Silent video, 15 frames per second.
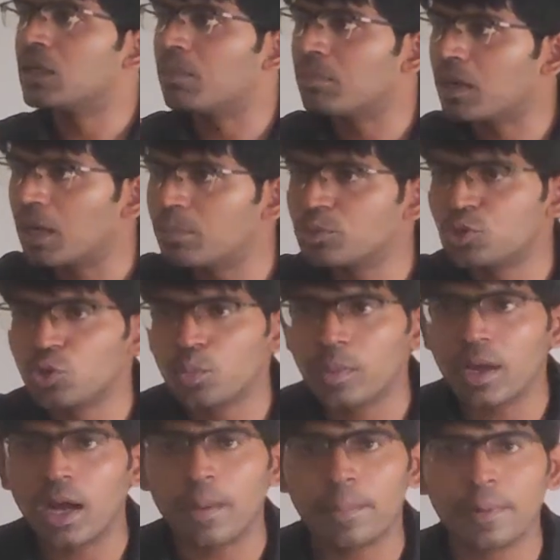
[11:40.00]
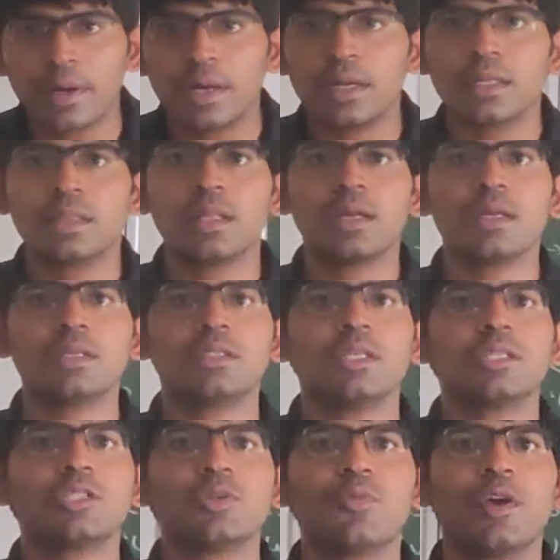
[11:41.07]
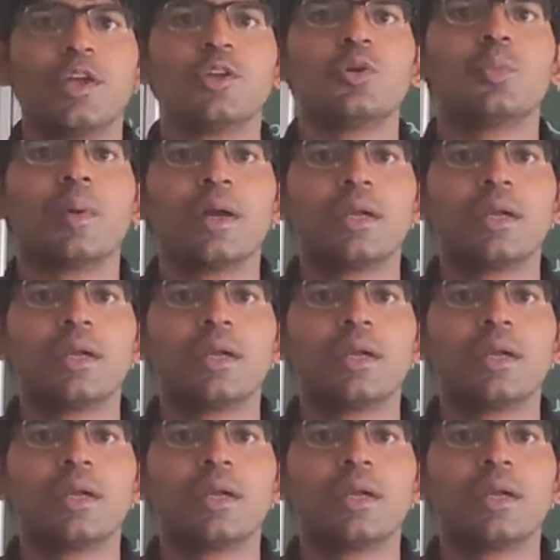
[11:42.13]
sometimes you may operate in the regions where you